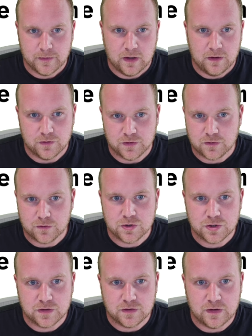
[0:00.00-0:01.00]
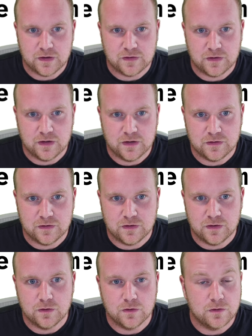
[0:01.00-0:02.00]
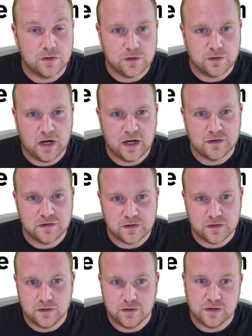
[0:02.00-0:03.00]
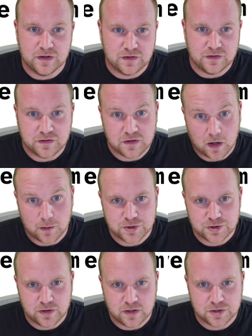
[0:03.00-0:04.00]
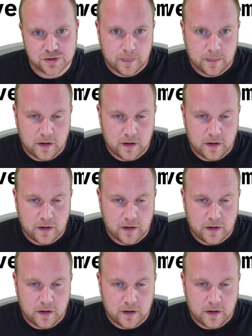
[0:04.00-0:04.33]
The solution to this is to utilize Nix's garbage collection,